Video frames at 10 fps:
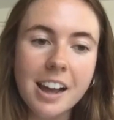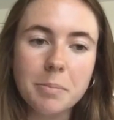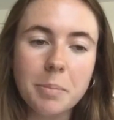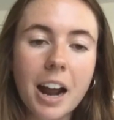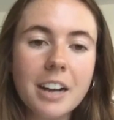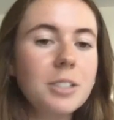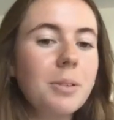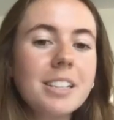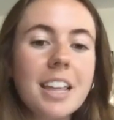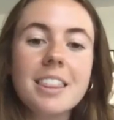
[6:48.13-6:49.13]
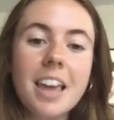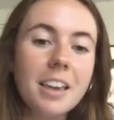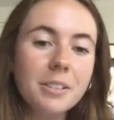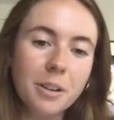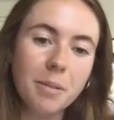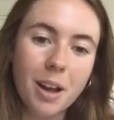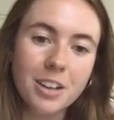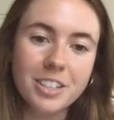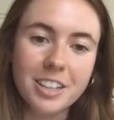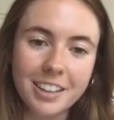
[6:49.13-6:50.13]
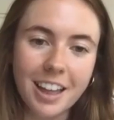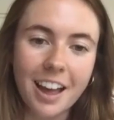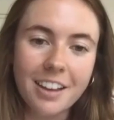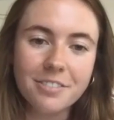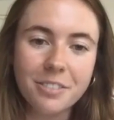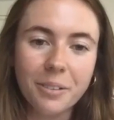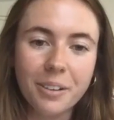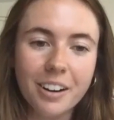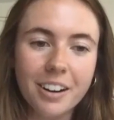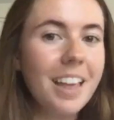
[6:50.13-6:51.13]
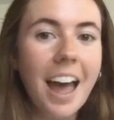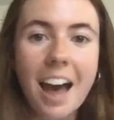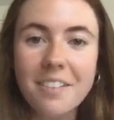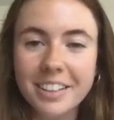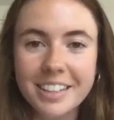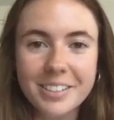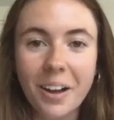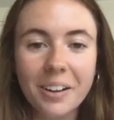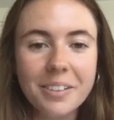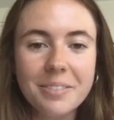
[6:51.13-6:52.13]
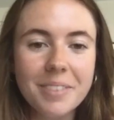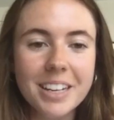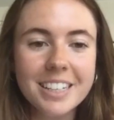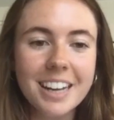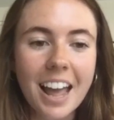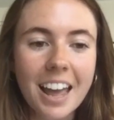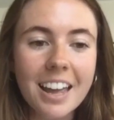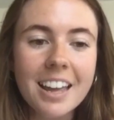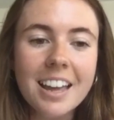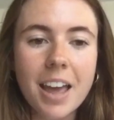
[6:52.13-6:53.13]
But I just want to say thank you so much, Eli, for having this talk with me today.